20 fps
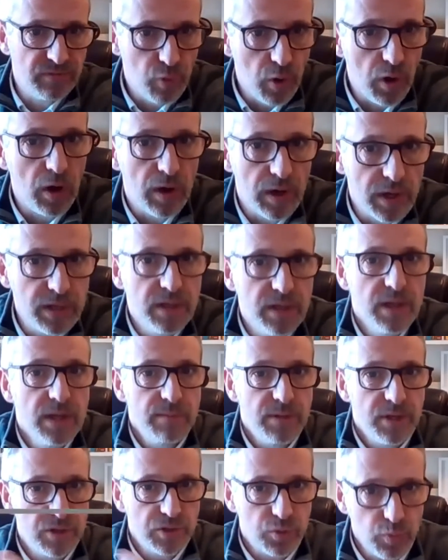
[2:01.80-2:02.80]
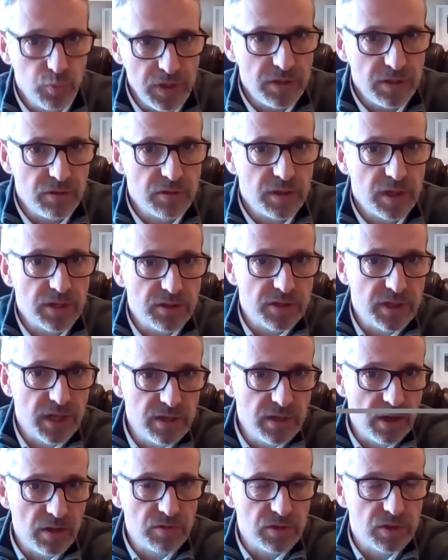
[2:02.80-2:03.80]
of Y, because we do things
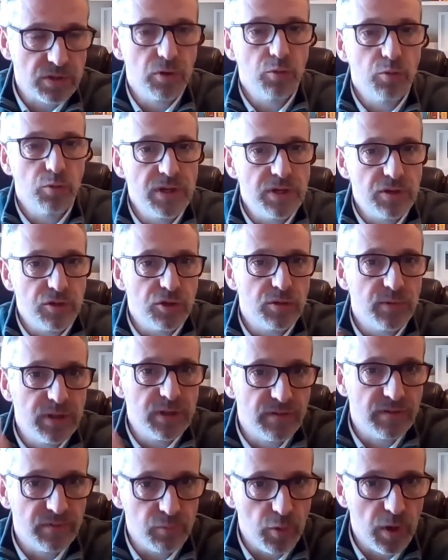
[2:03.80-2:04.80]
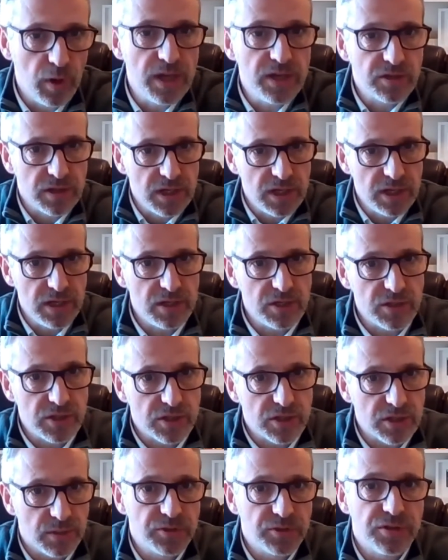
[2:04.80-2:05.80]
they don't do, or we do them in different ways. And here's
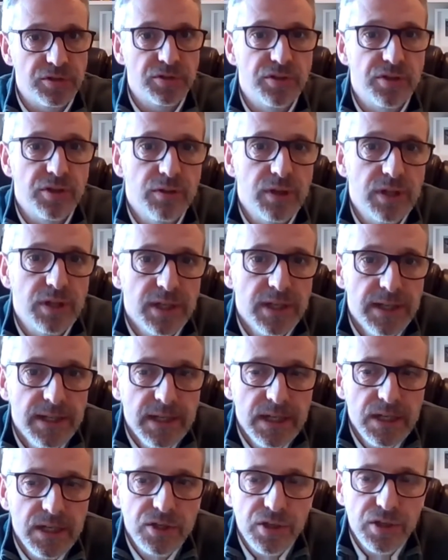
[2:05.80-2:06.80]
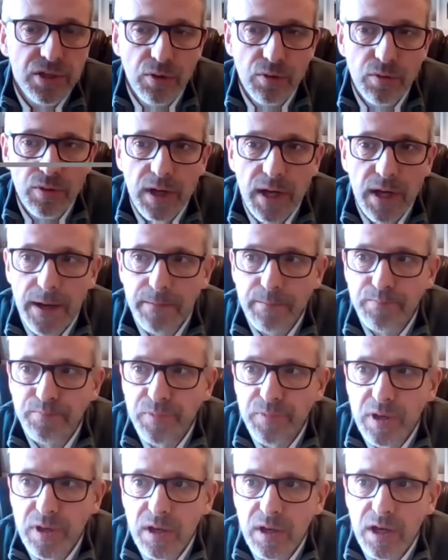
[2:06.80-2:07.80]
the substance to it. So
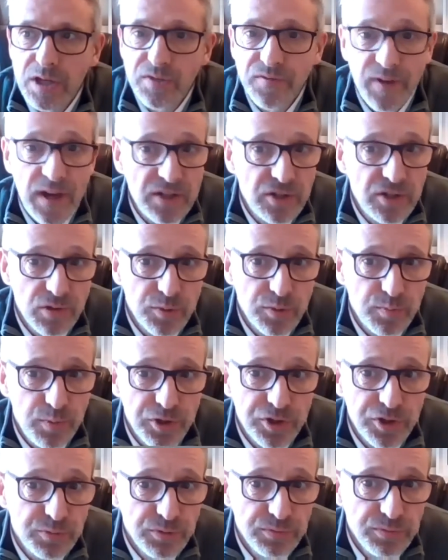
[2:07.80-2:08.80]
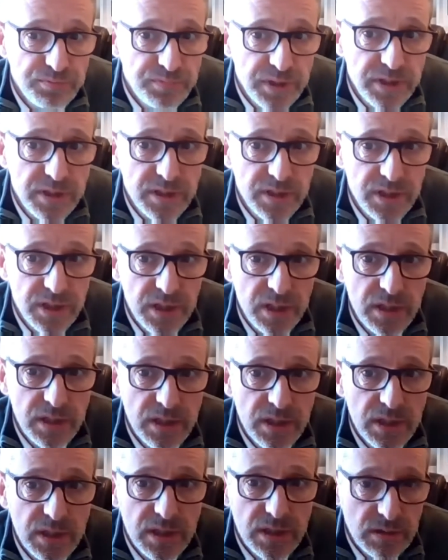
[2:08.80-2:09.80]
as factual as possible, but
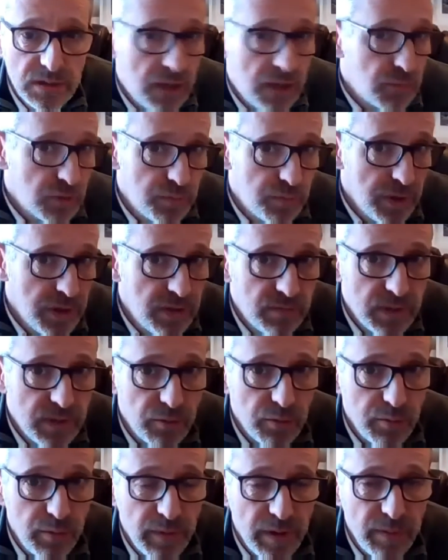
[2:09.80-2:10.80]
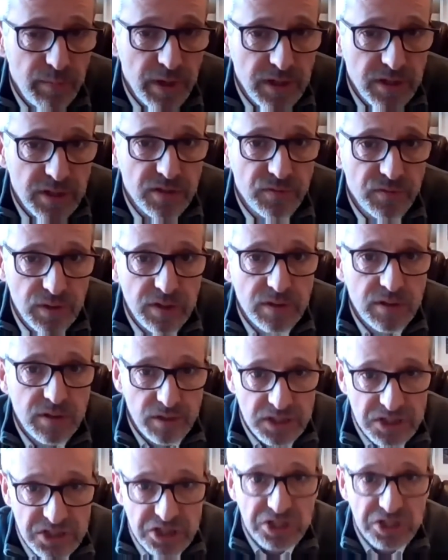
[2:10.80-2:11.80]
that would be my basis for it.
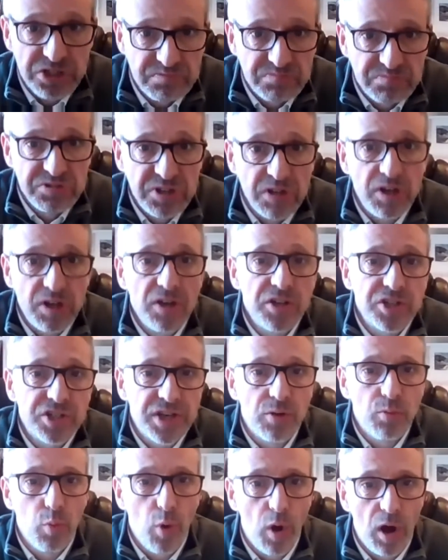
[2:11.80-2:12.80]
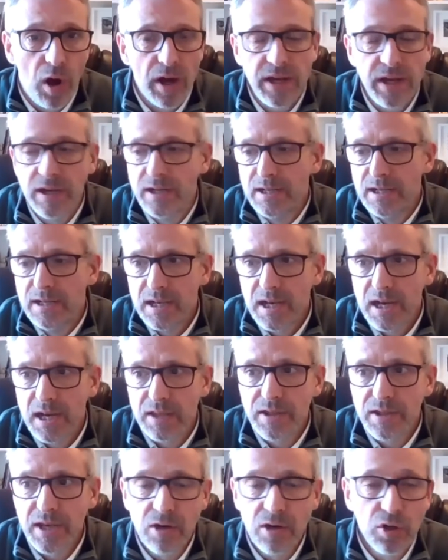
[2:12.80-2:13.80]
Is just understand why,
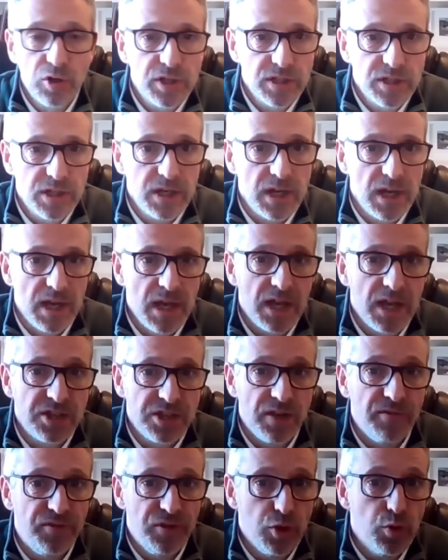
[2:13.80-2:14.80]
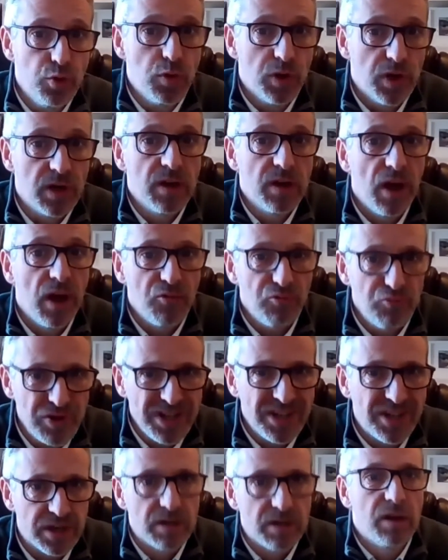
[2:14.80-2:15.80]
and then look at it as if you were a
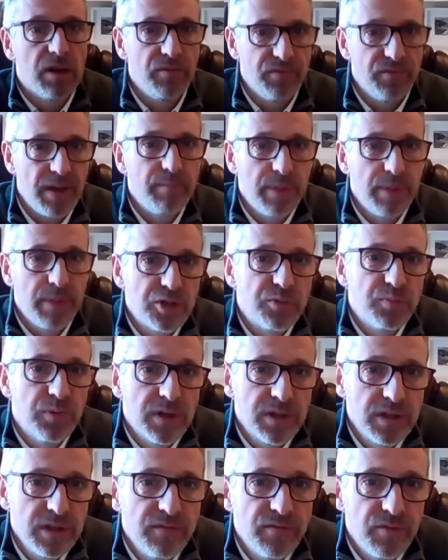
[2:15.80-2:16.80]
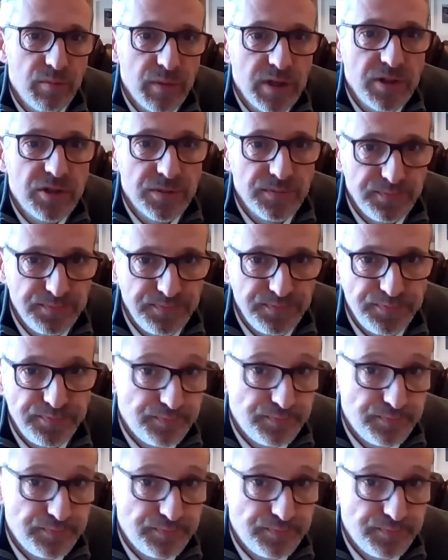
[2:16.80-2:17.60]
reader of that benchmarking information.